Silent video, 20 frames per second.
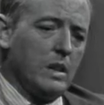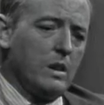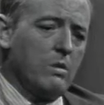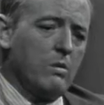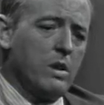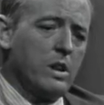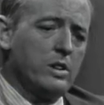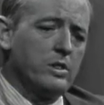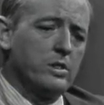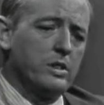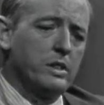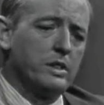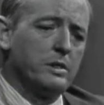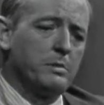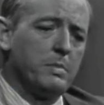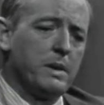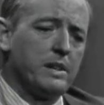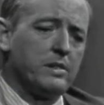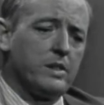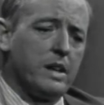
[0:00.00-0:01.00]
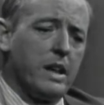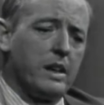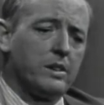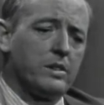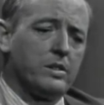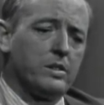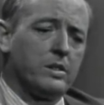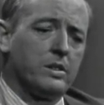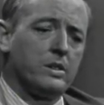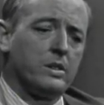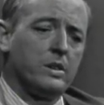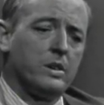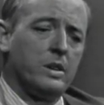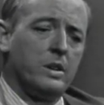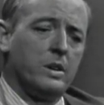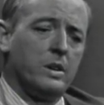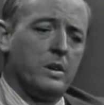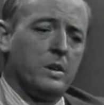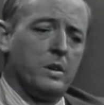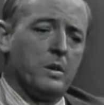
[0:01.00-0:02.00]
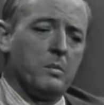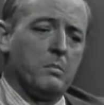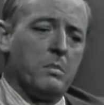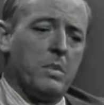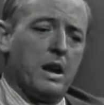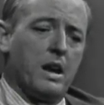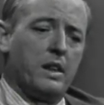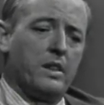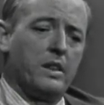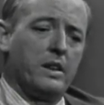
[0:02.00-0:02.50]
question is best answered by